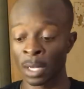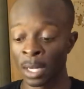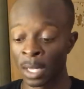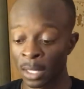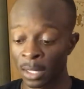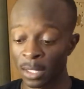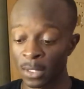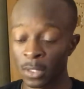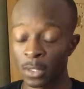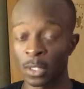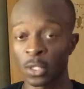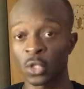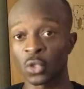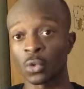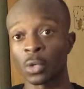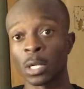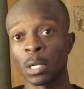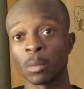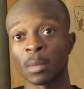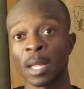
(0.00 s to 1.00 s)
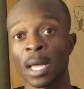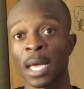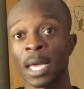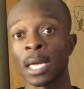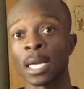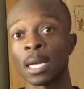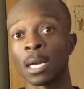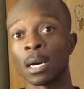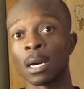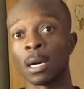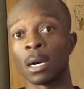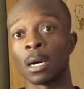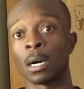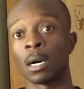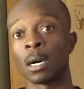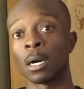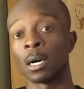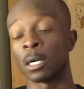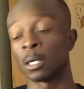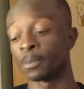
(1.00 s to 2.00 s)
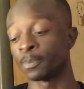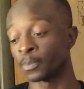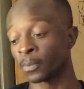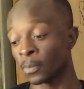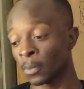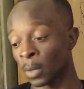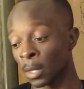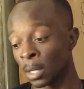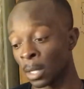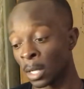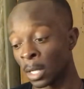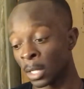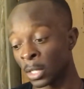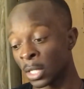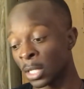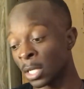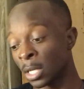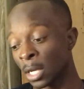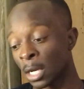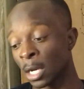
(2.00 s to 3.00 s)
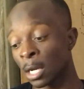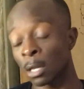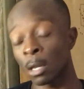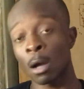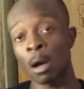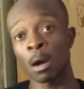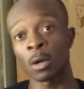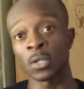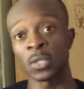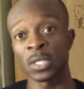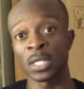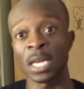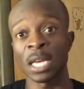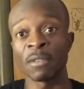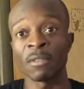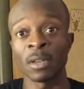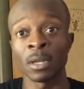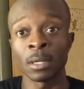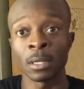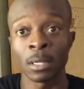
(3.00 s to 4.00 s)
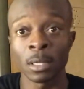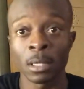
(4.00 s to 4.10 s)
This is a stream light TLR7.